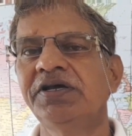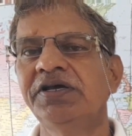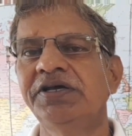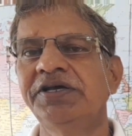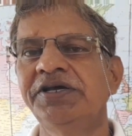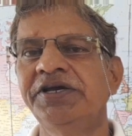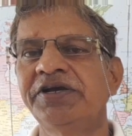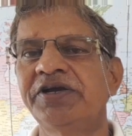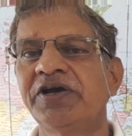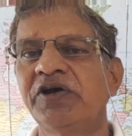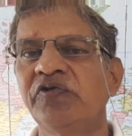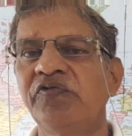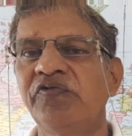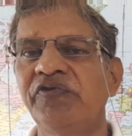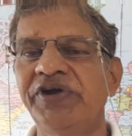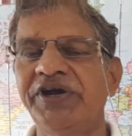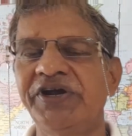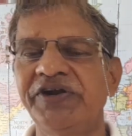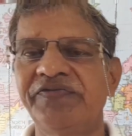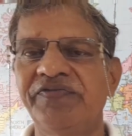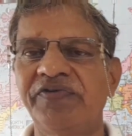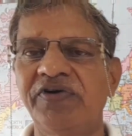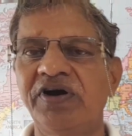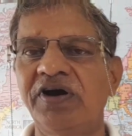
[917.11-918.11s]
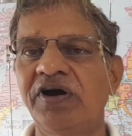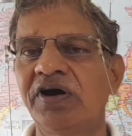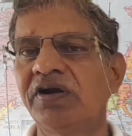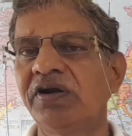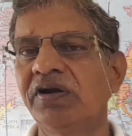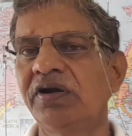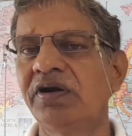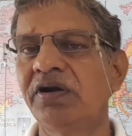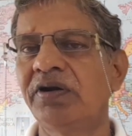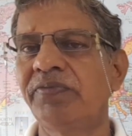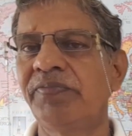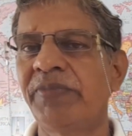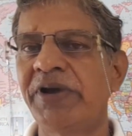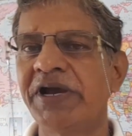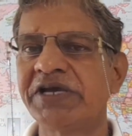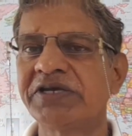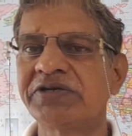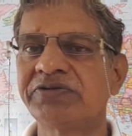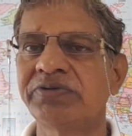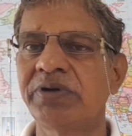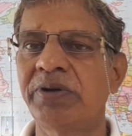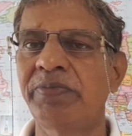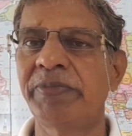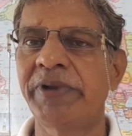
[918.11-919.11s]
he can wait for
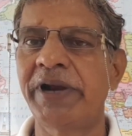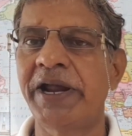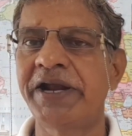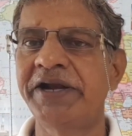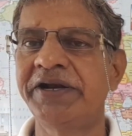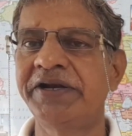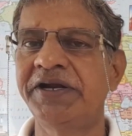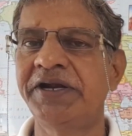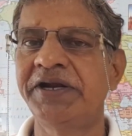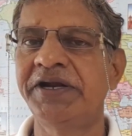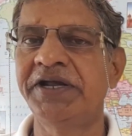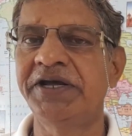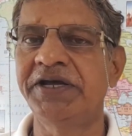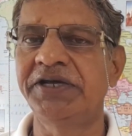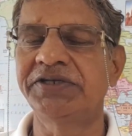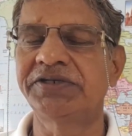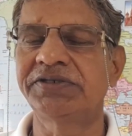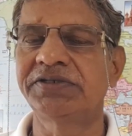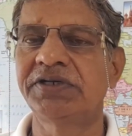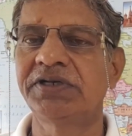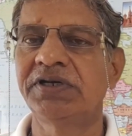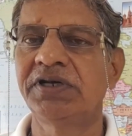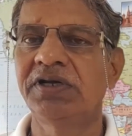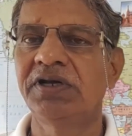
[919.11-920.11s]
maximum 90 days.